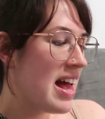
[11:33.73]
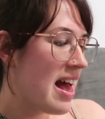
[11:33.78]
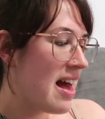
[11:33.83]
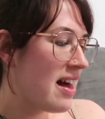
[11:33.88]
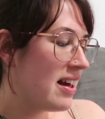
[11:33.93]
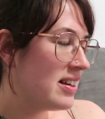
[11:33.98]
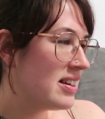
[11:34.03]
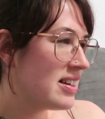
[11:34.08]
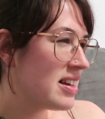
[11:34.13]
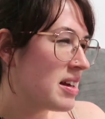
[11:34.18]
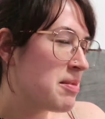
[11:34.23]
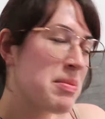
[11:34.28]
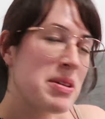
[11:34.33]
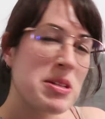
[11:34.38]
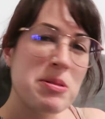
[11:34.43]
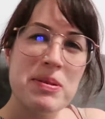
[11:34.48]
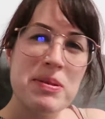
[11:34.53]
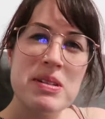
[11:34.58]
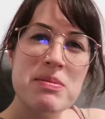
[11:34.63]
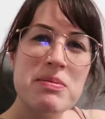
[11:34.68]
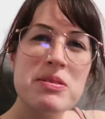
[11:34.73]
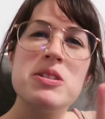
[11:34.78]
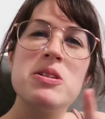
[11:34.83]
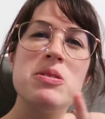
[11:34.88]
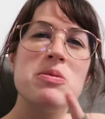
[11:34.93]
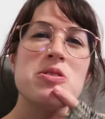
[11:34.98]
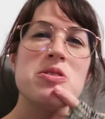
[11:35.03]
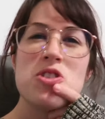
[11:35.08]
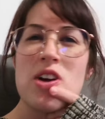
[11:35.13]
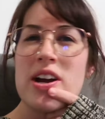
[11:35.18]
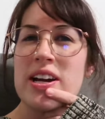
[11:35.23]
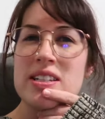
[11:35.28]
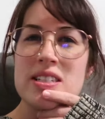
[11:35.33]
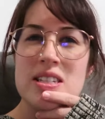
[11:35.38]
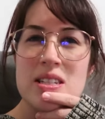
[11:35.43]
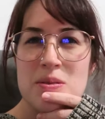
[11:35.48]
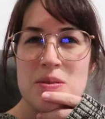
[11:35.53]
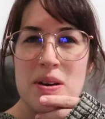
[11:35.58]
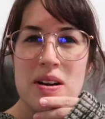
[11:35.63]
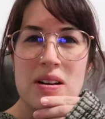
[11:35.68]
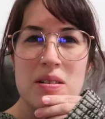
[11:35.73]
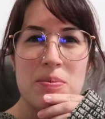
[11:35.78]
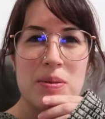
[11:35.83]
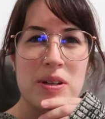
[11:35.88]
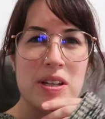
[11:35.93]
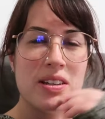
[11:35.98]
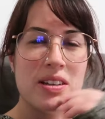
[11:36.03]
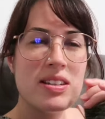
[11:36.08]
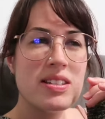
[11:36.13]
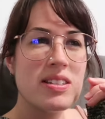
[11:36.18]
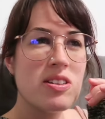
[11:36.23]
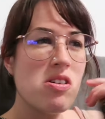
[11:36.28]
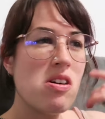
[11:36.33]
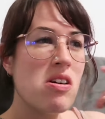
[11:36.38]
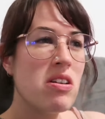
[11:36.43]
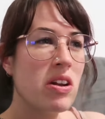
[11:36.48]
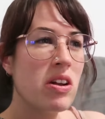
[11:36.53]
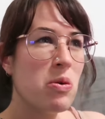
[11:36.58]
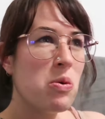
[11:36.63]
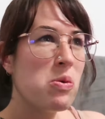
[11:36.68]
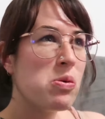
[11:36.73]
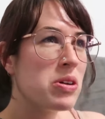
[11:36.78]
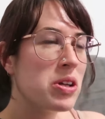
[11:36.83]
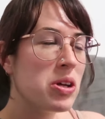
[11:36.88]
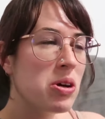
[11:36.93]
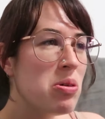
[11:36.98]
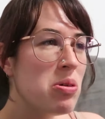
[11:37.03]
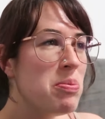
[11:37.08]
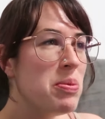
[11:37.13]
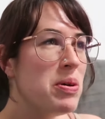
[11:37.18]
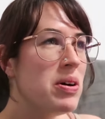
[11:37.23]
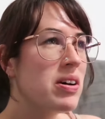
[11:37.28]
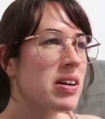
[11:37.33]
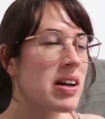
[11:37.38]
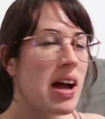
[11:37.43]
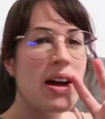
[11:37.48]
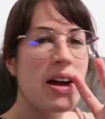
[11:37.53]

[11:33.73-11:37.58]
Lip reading: And it must be something to do with dragons as well, because on audiobook,